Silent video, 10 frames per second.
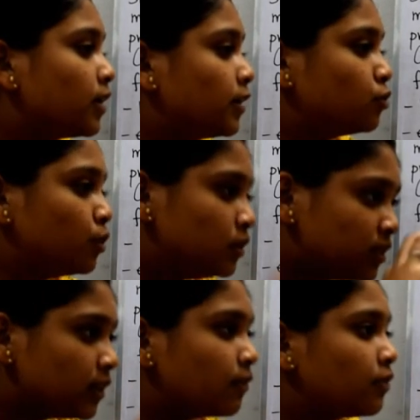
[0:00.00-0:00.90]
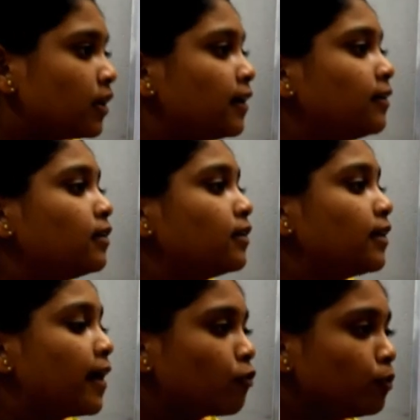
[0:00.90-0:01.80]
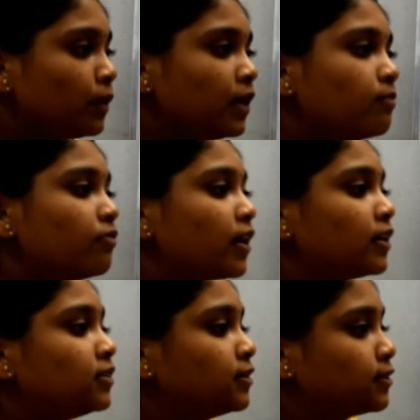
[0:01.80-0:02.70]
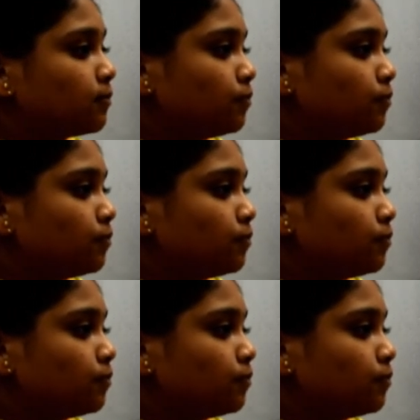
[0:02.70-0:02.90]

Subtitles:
So inside the villi there will be lymphatic system.